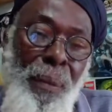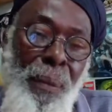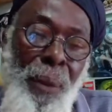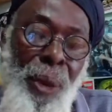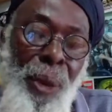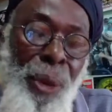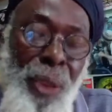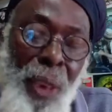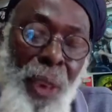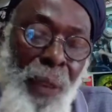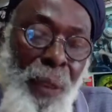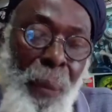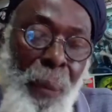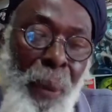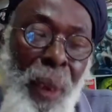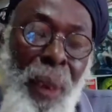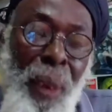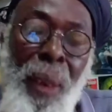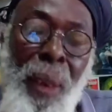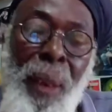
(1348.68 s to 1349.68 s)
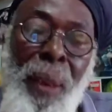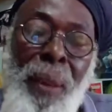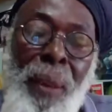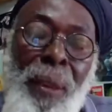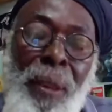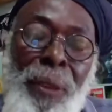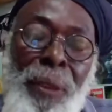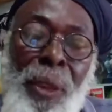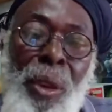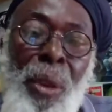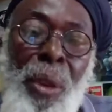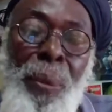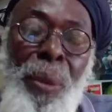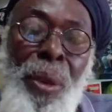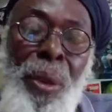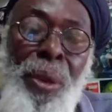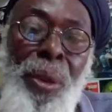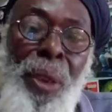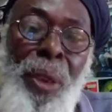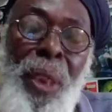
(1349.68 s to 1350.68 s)
But you resolve it by law, if it comes
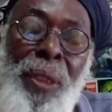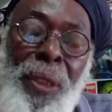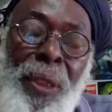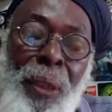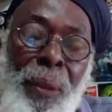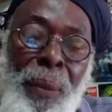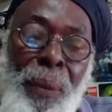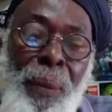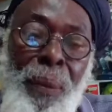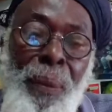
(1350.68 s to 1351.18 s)
down to this.